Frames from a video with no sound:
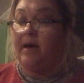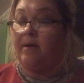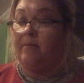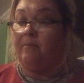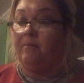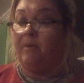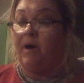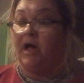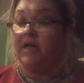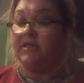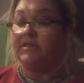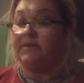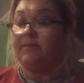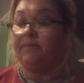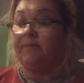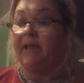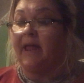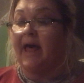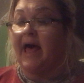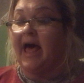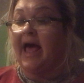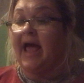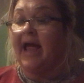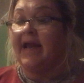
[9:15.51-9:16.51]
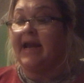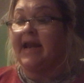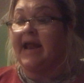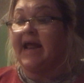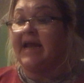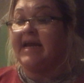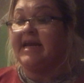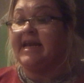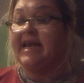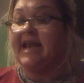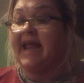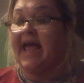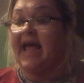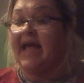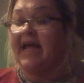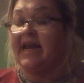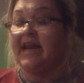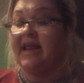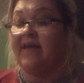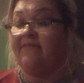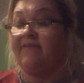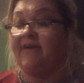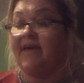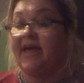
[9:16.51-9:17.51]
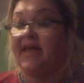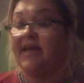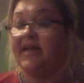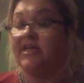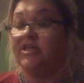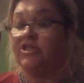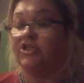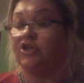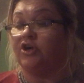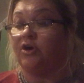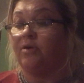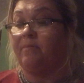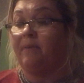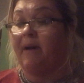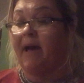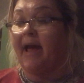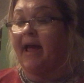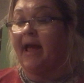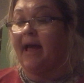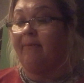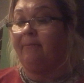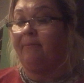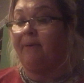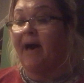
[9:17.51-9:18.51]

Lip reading: multiplying a negative integer by a